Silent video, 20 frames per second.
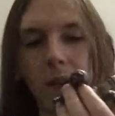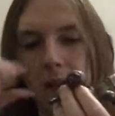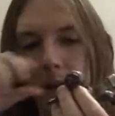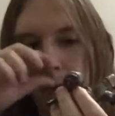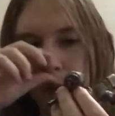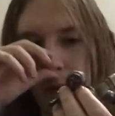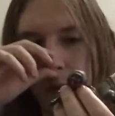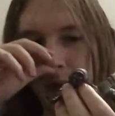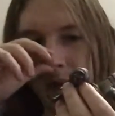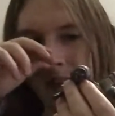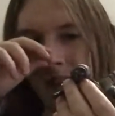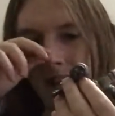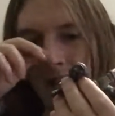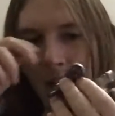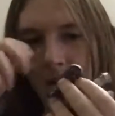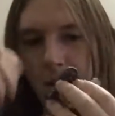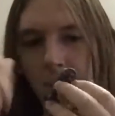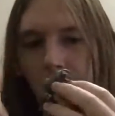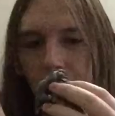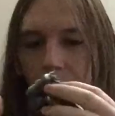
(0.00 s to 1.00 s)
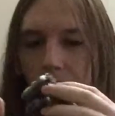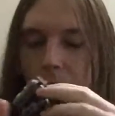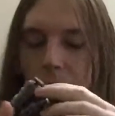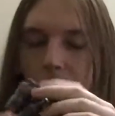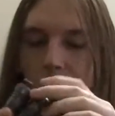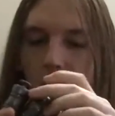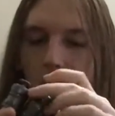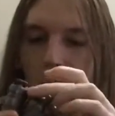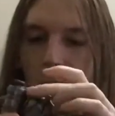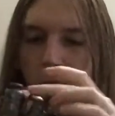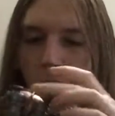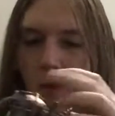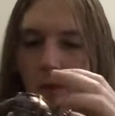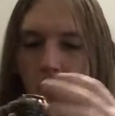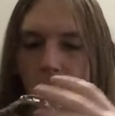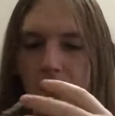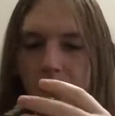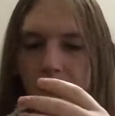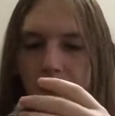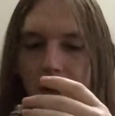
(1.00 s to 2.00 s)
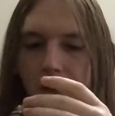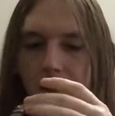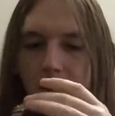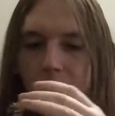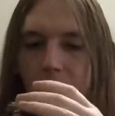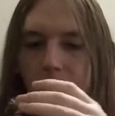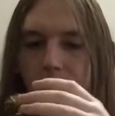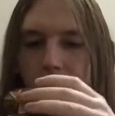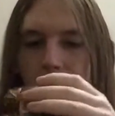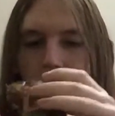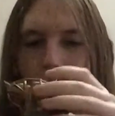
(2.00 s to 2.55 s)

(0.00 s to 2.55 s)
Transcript: think it's between ten and like fifteen pounds, something like that.